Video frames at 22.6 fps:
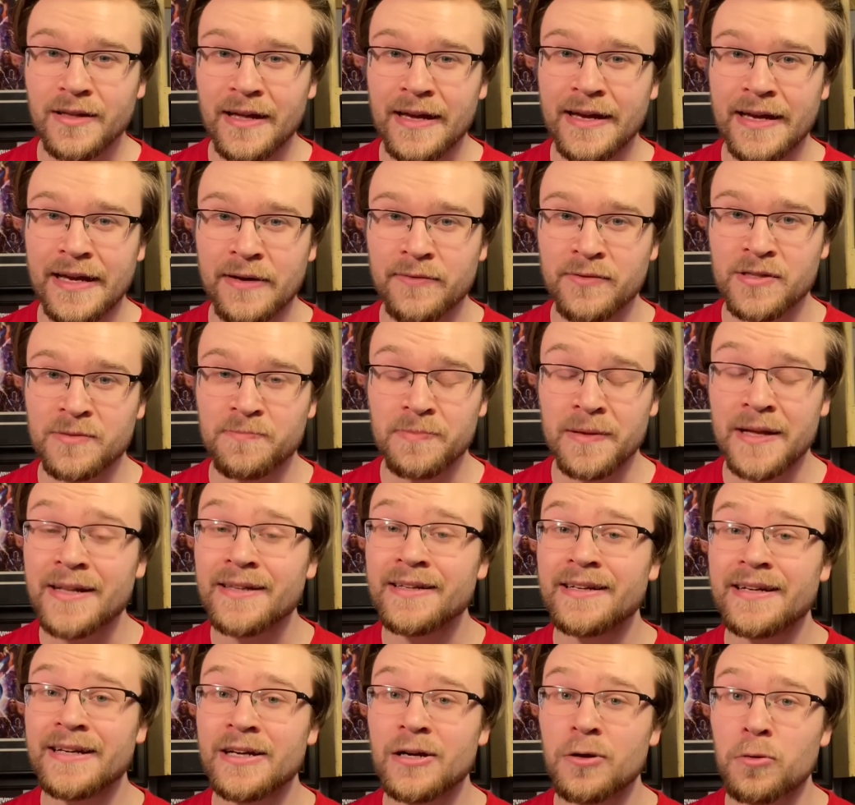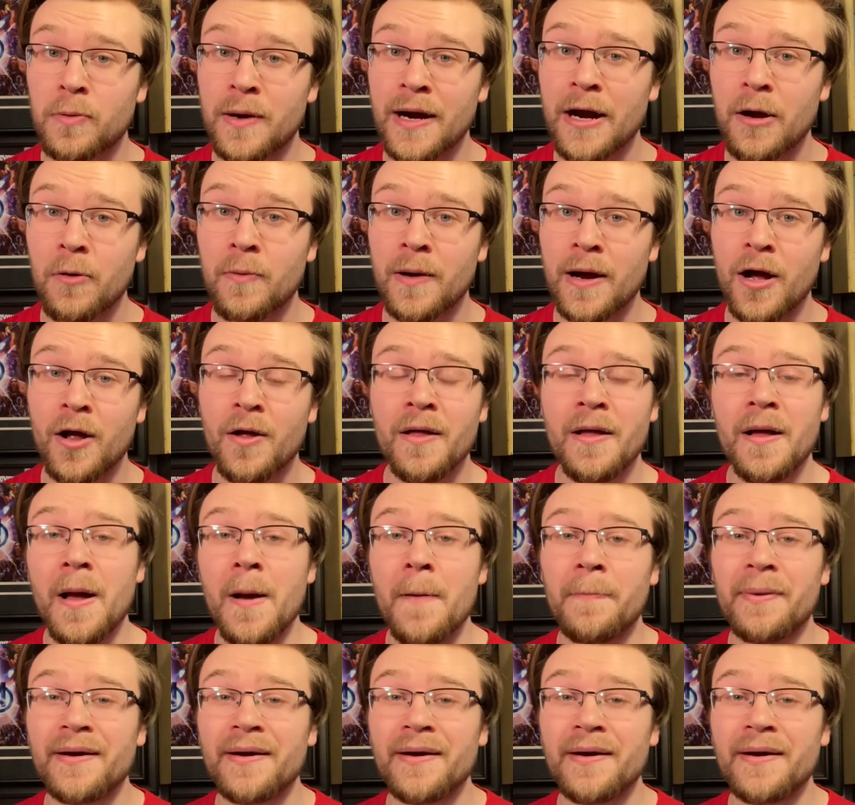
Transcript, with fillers: like it was blended in quite well,